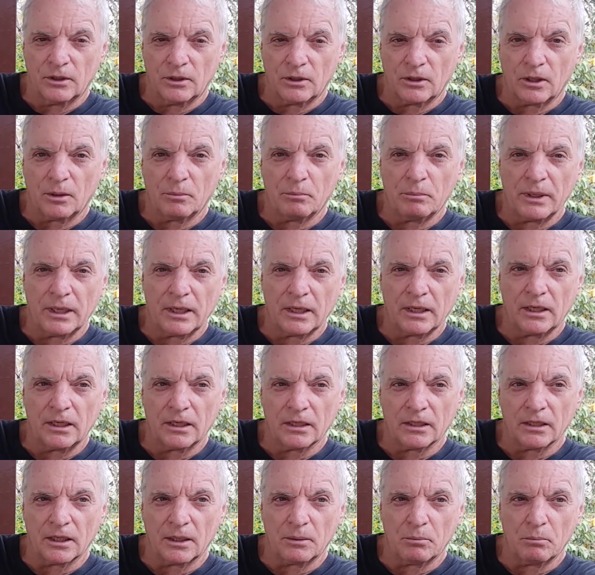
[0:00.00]
are big
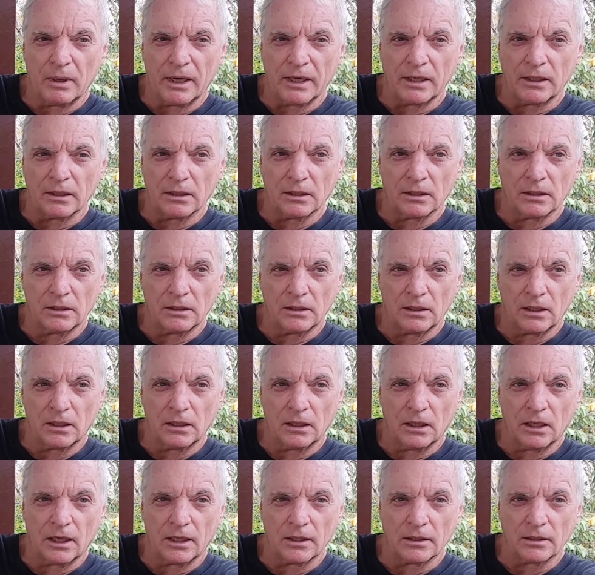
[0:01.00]
and they bite a
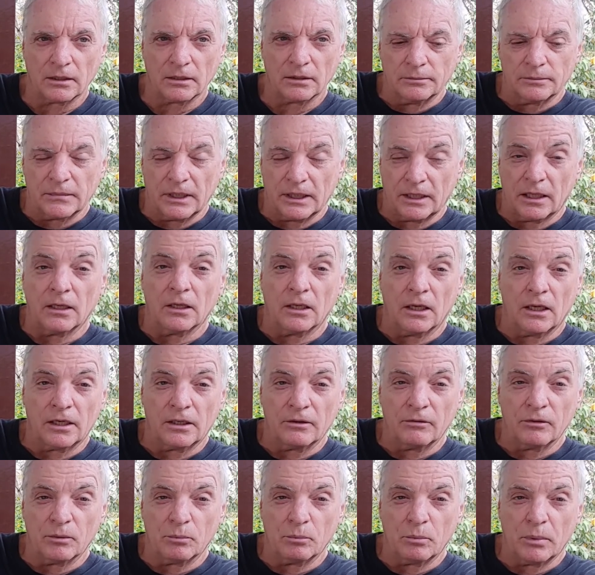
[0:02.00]
lot, and a lot
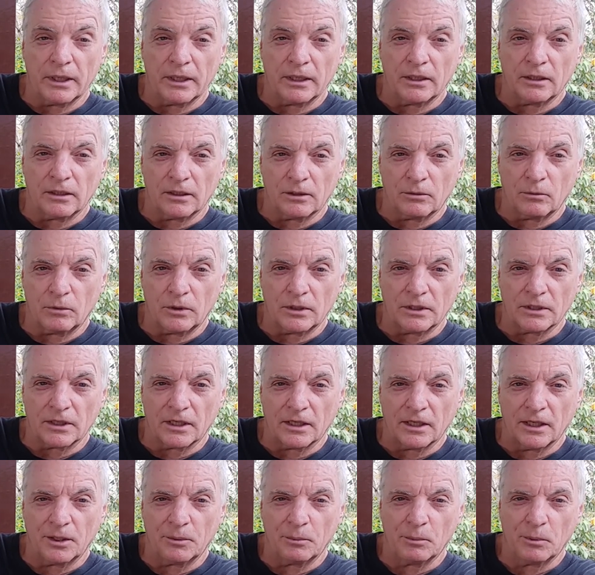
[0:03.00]
of them bite at one
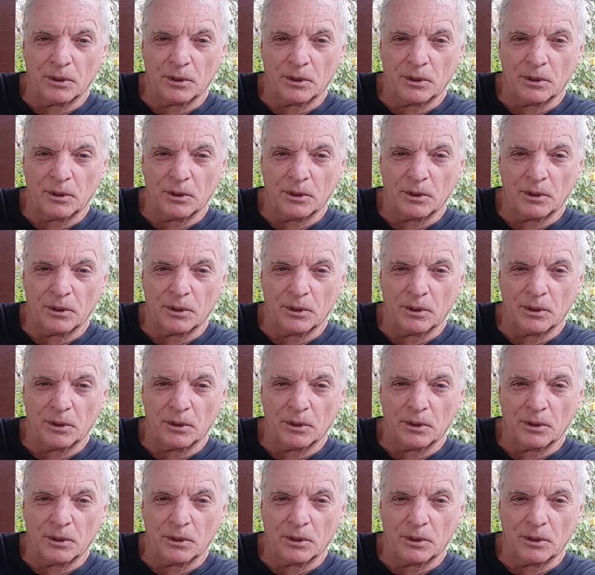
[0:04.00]
time.